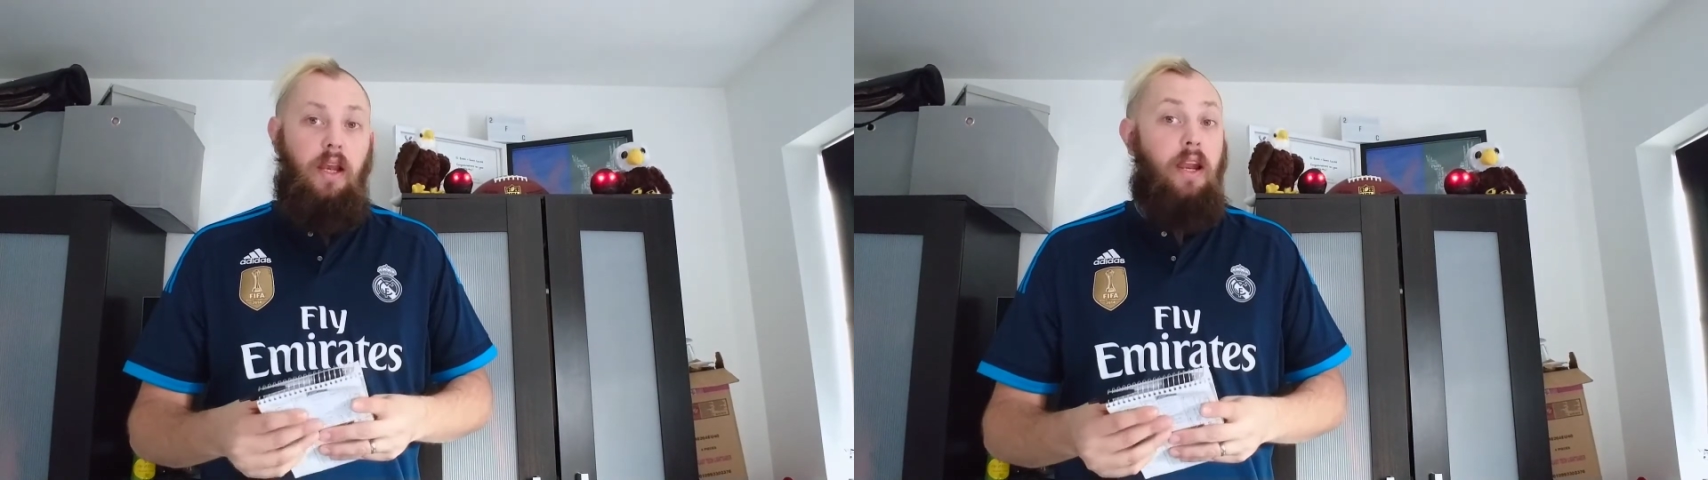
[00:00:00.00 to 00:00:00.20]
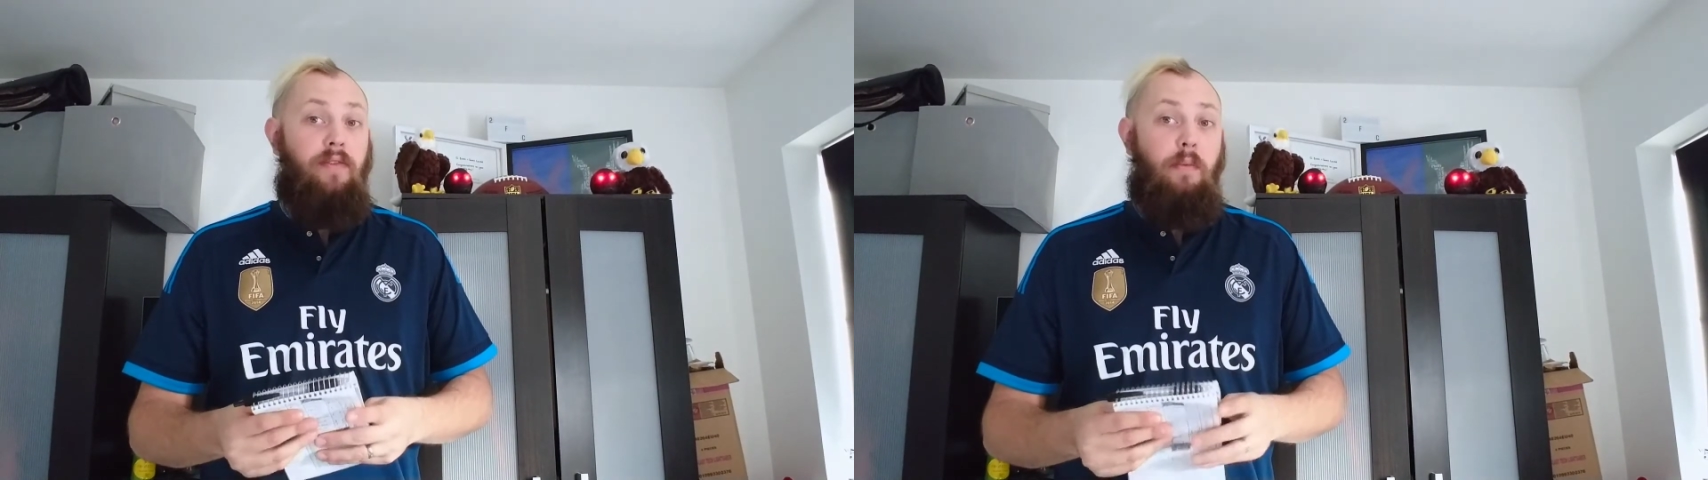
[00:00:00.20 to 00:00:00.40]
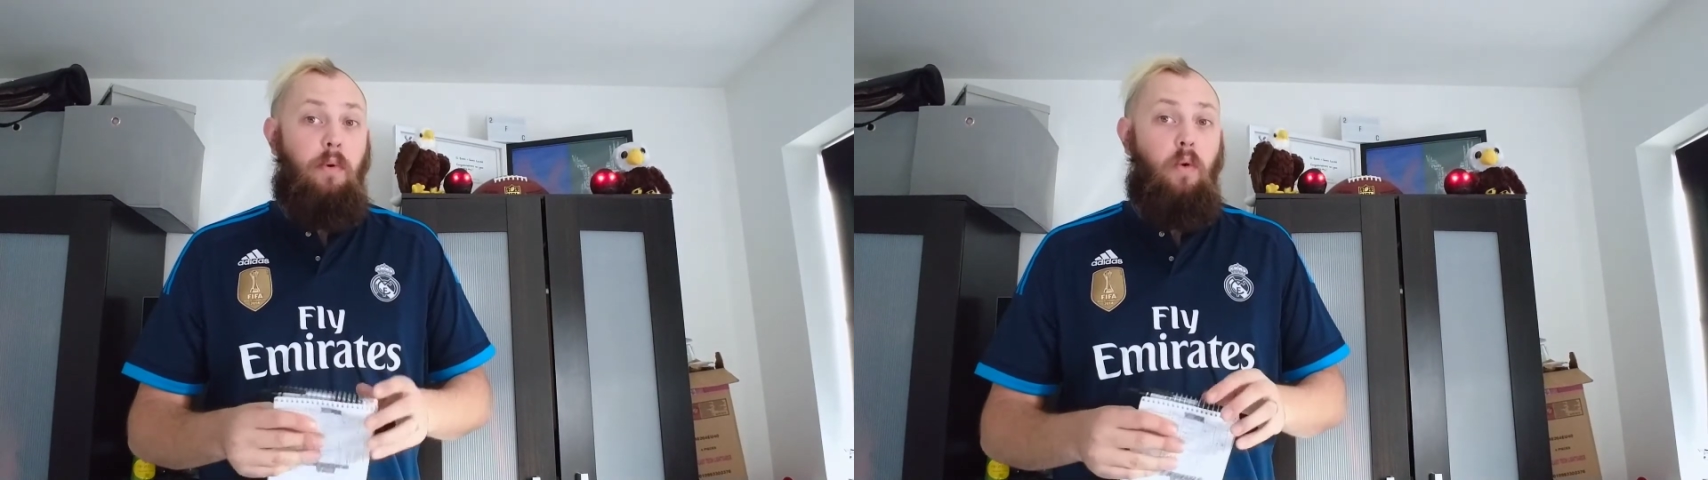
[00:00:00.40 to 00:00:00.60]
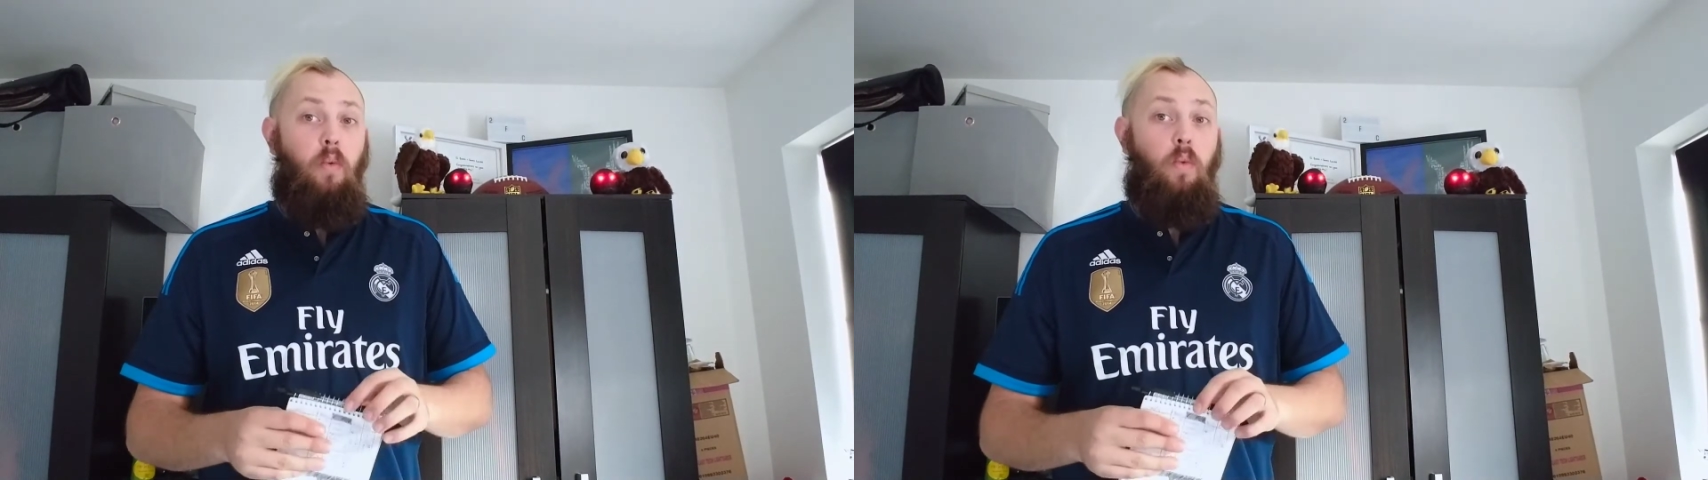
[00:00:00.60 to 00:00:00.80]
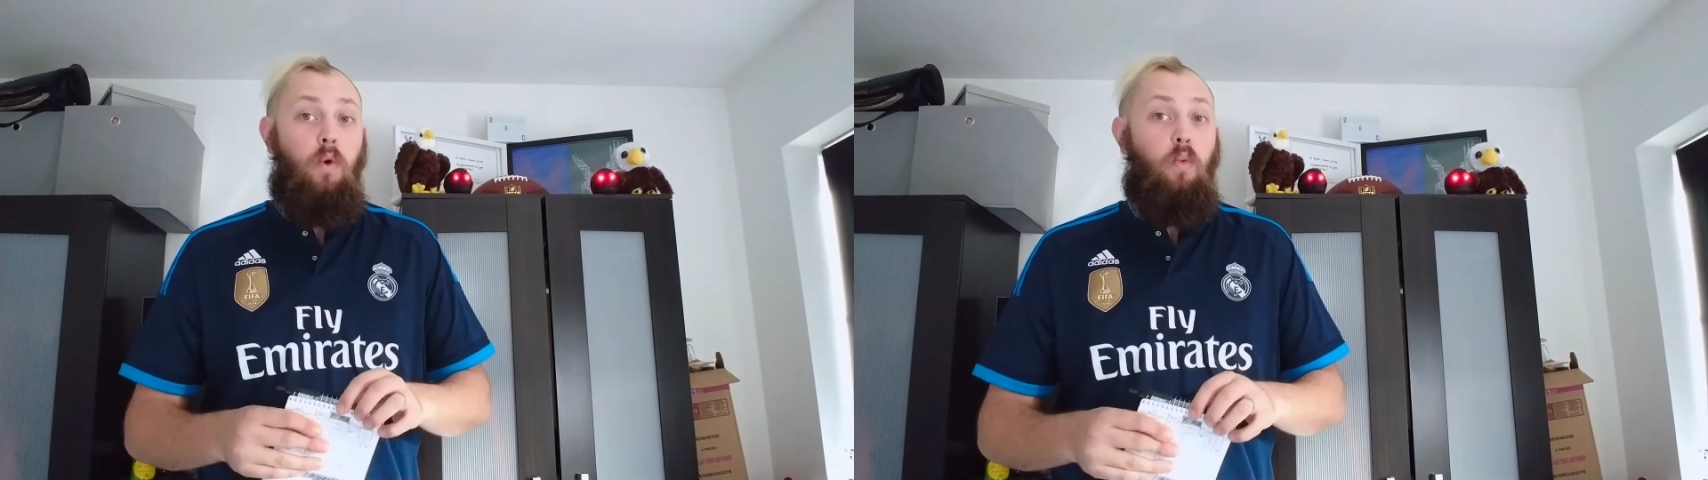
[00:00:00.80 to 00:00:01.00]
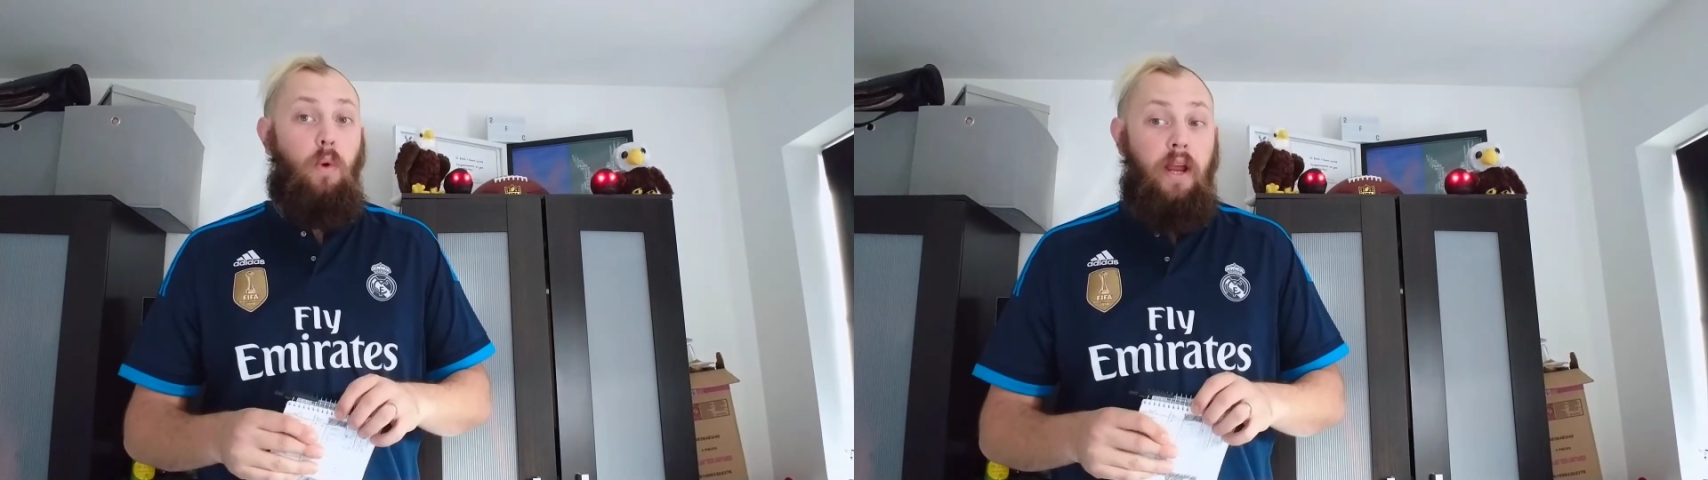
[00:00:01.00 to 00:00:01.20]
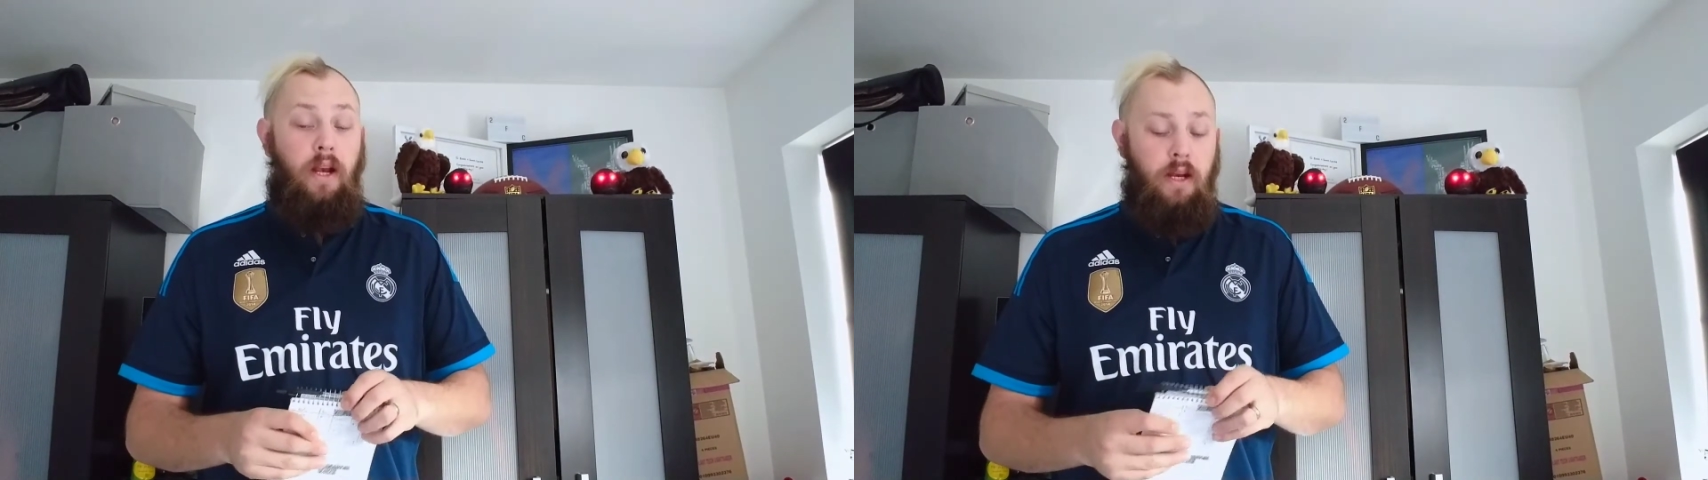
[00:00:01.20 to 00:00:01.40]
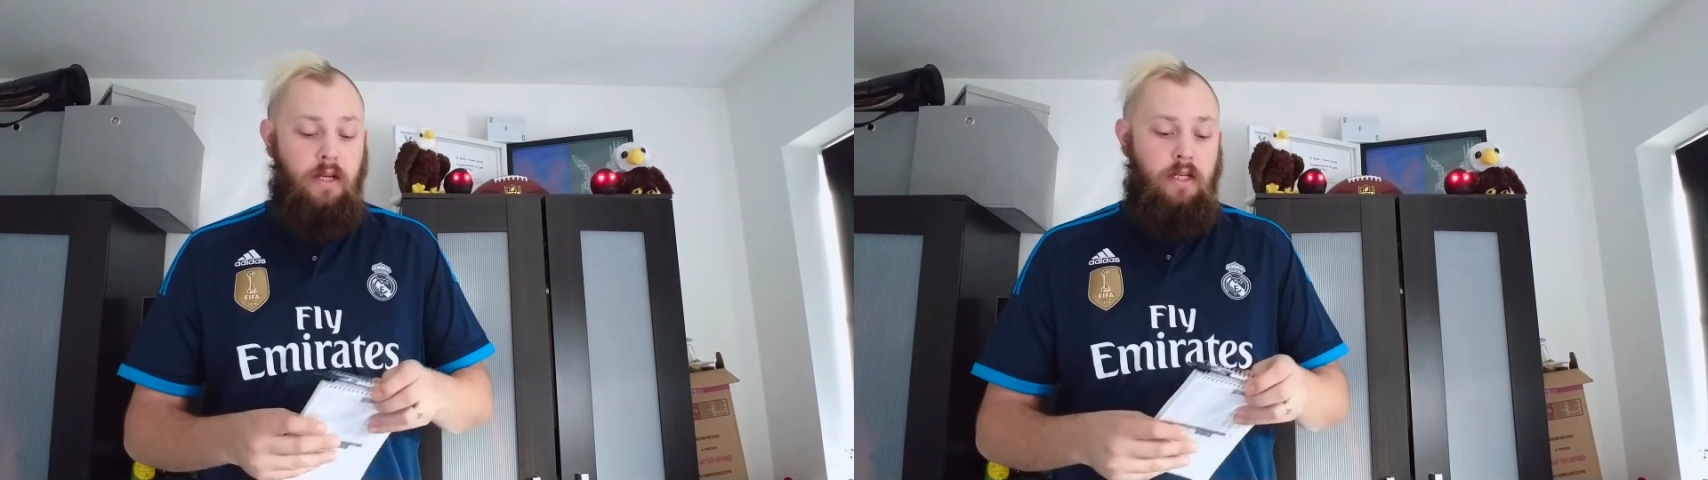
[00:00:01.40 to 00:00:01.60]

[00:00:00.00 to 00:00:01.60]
Liverpool will win.